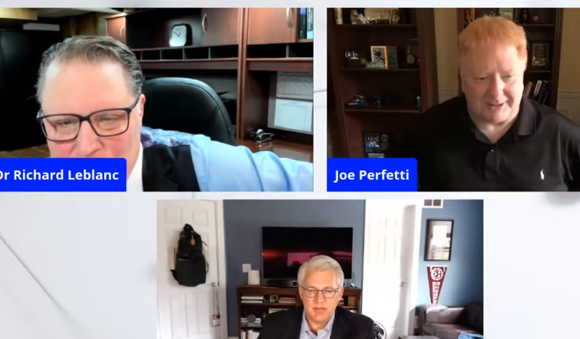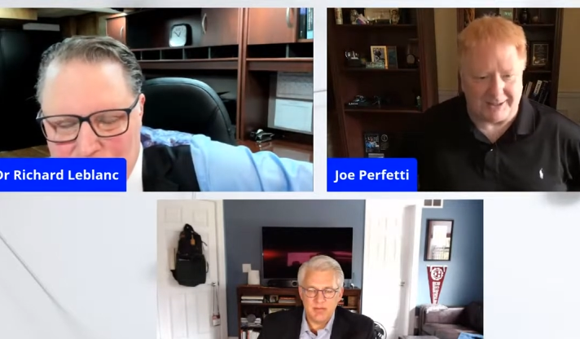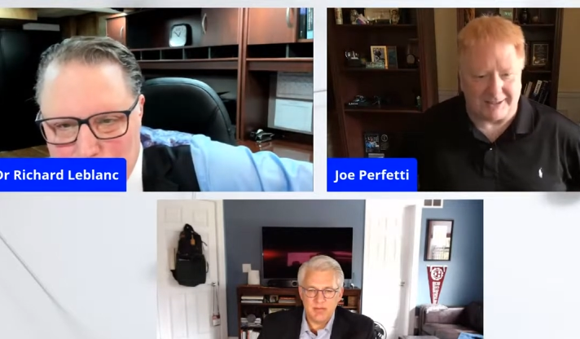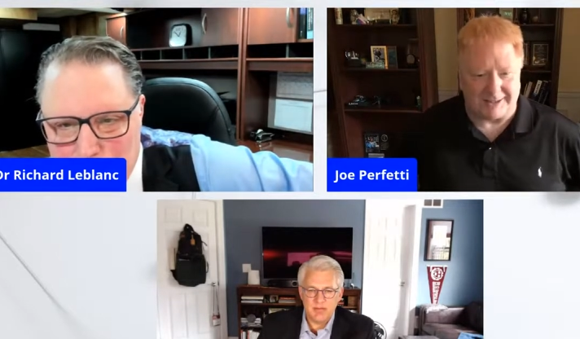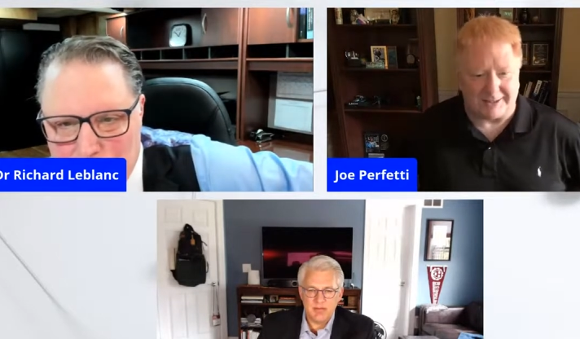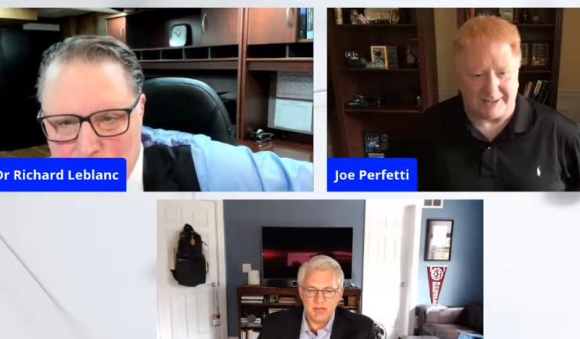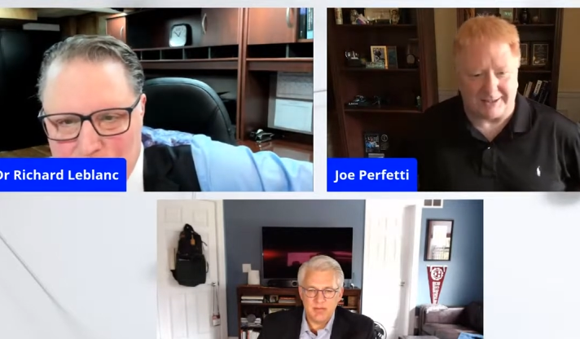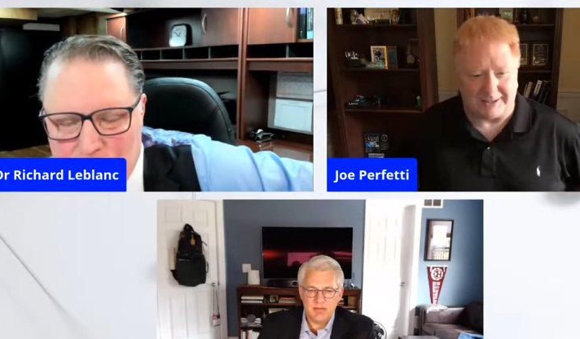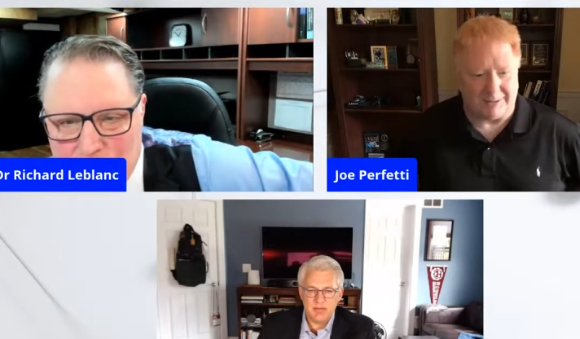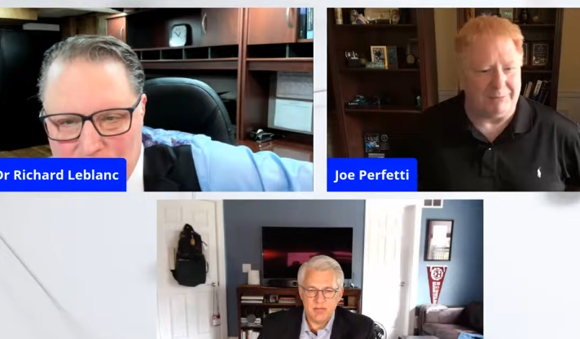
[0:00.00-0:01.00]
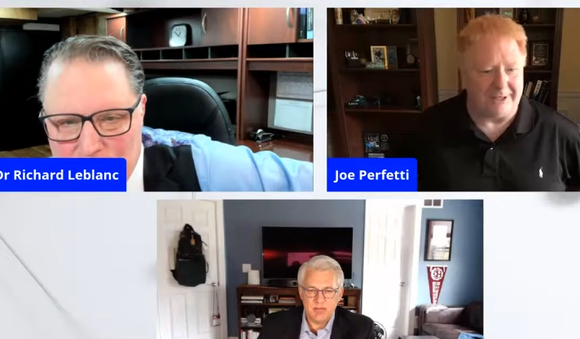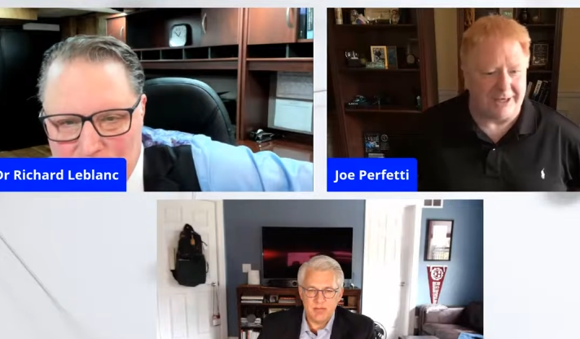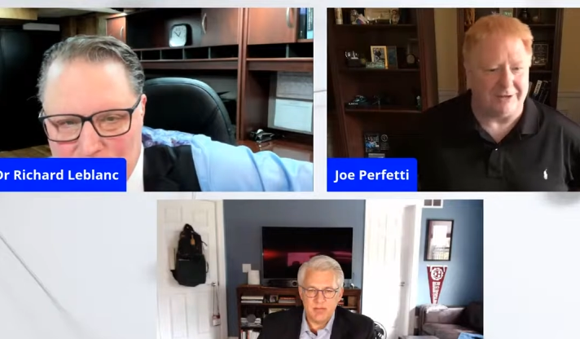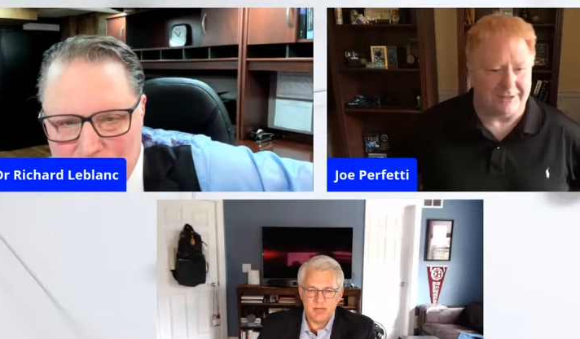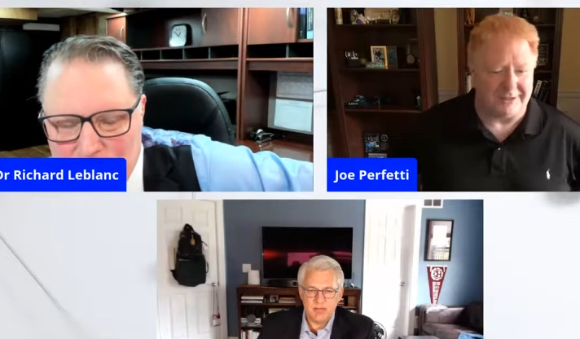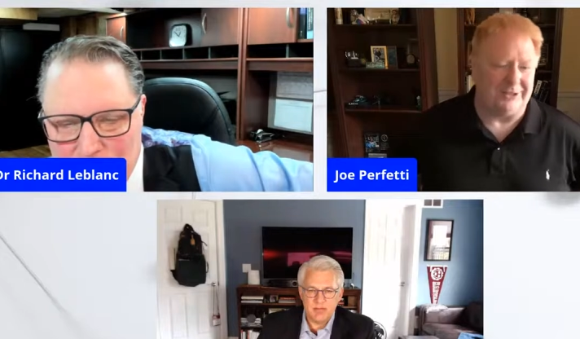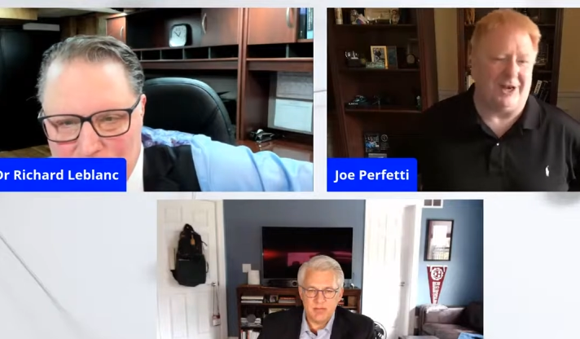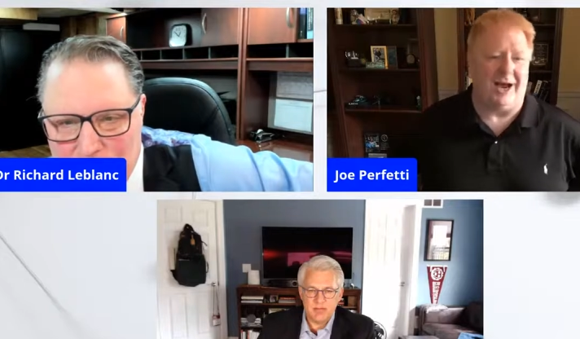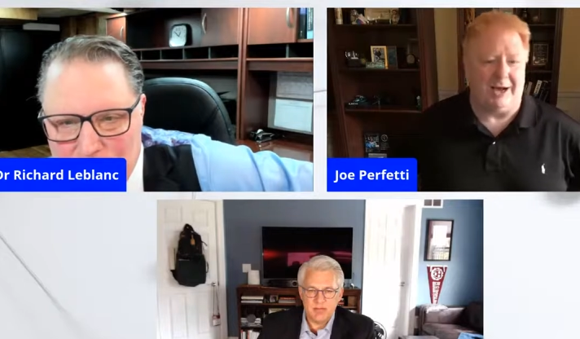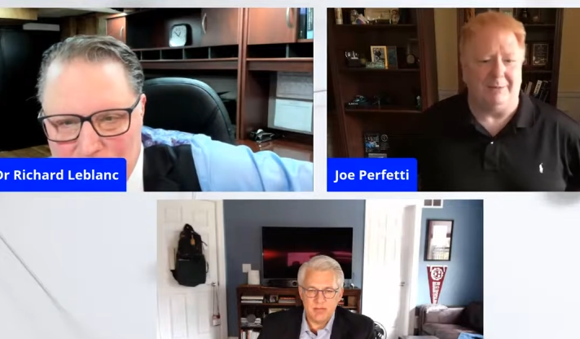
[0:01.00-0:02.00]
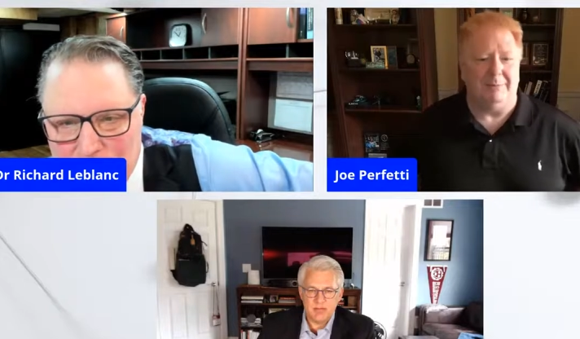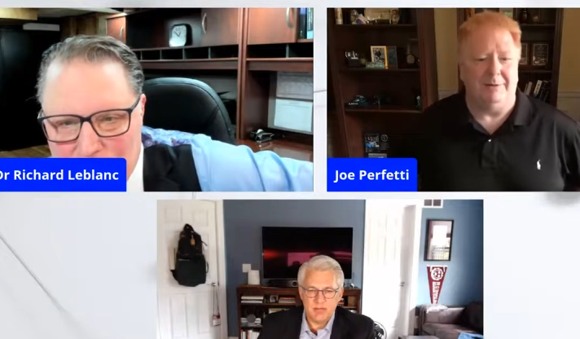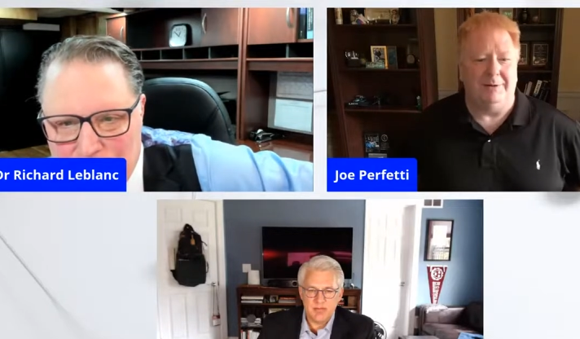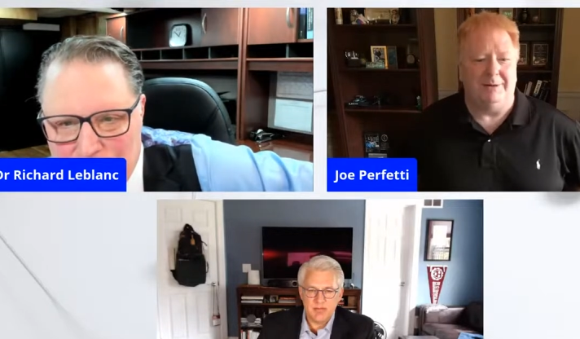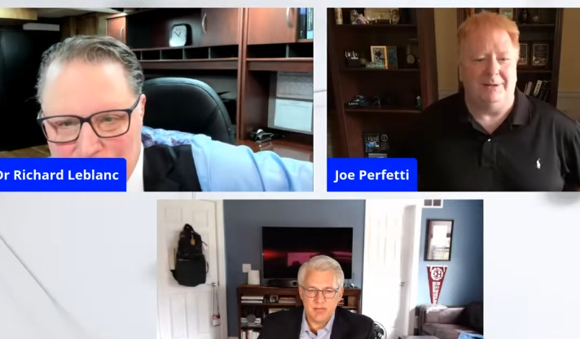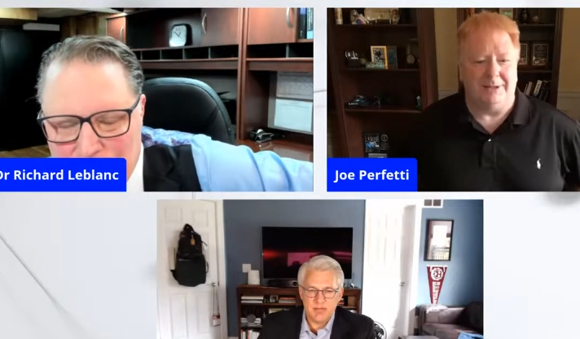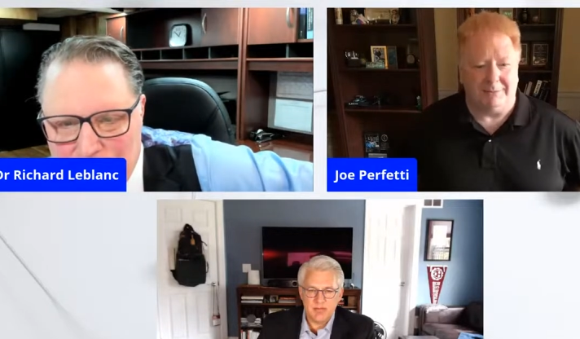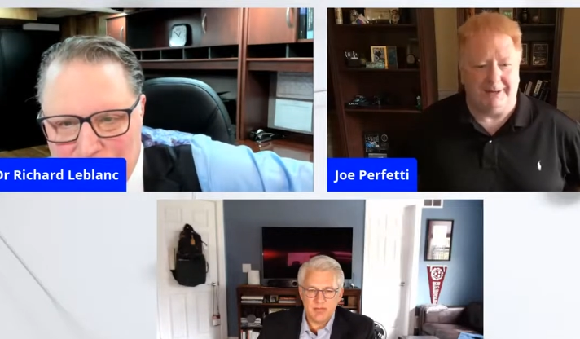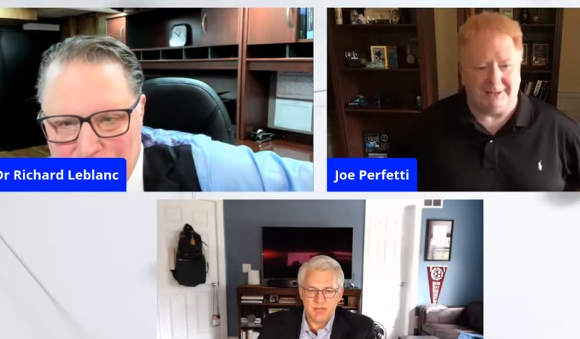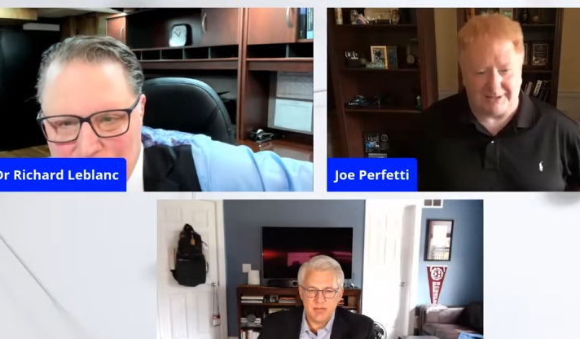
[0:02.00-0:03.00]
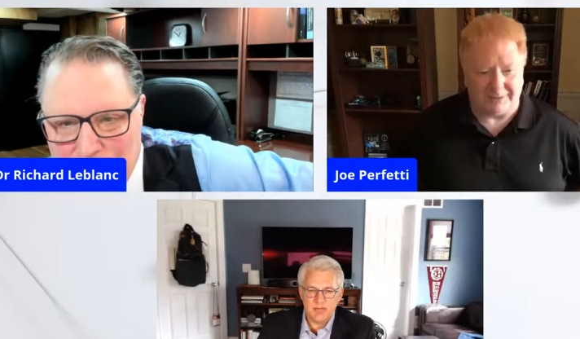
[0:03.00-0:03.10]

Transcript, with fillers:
Speaker 1: that it's like somebody else's job to make